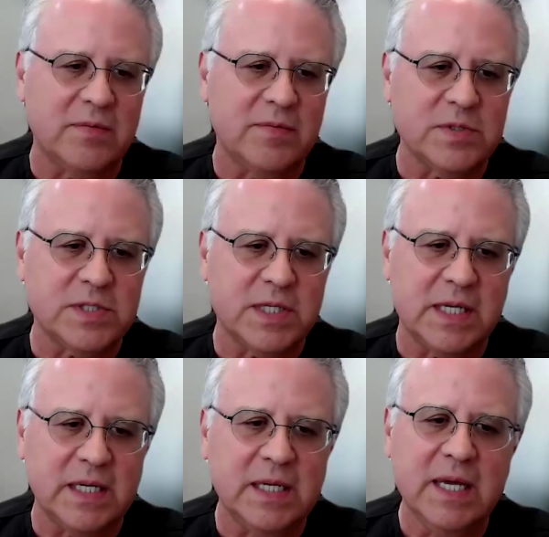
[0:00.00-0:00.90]
I've ever stayed
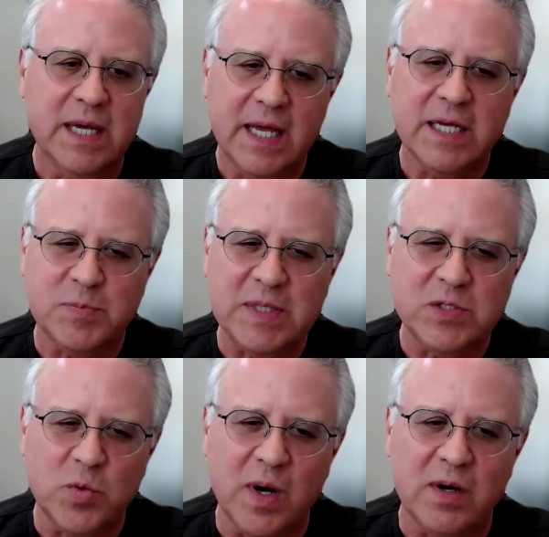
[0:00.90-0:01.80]
in has been
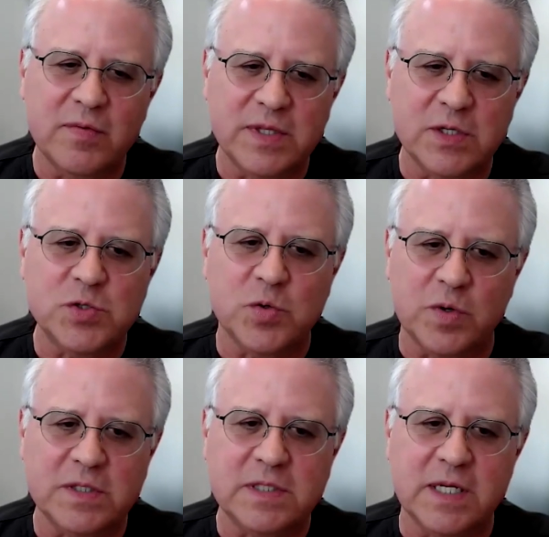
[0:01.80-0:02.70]
12, and the
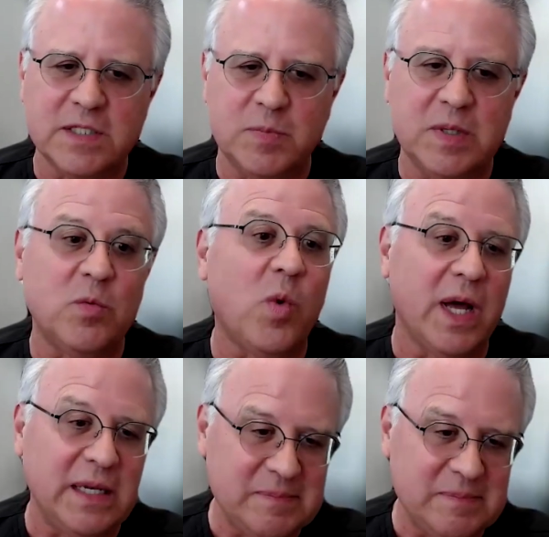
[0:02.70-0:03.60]
shortest has been
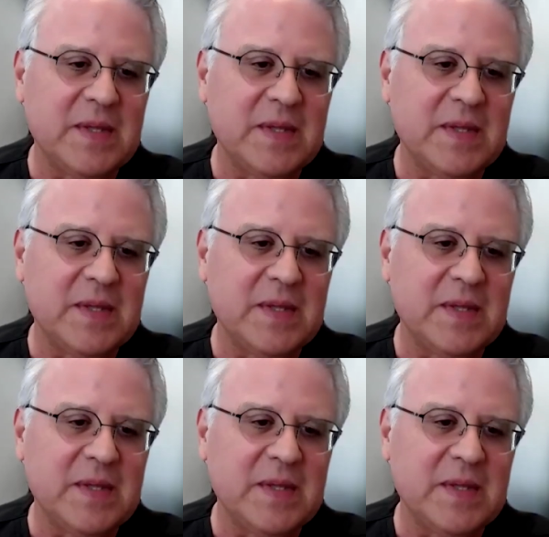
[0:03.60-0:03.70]
1.